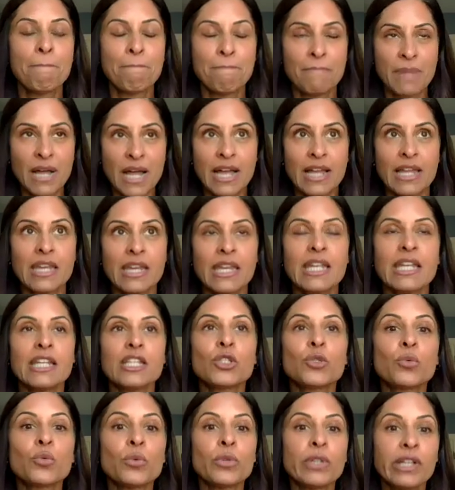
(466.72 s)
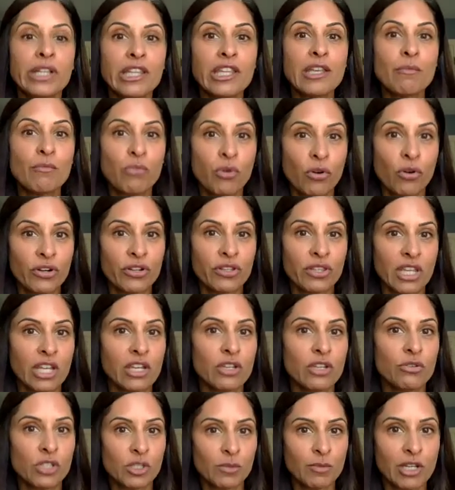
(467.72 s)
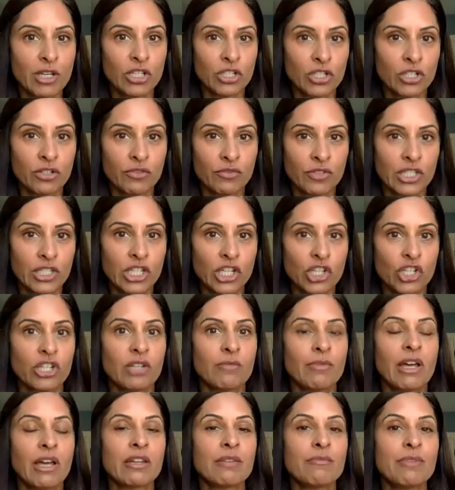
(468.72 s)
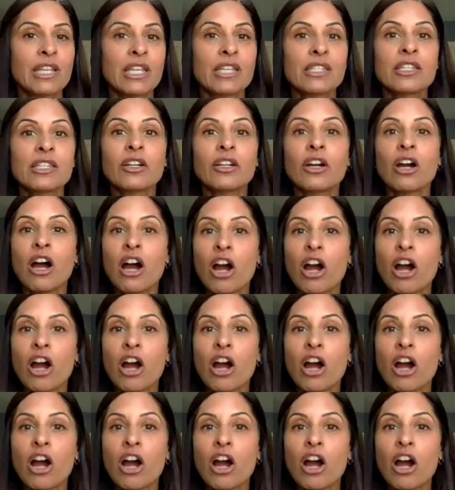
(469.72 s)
But it's really important that you speak to your physician about it because there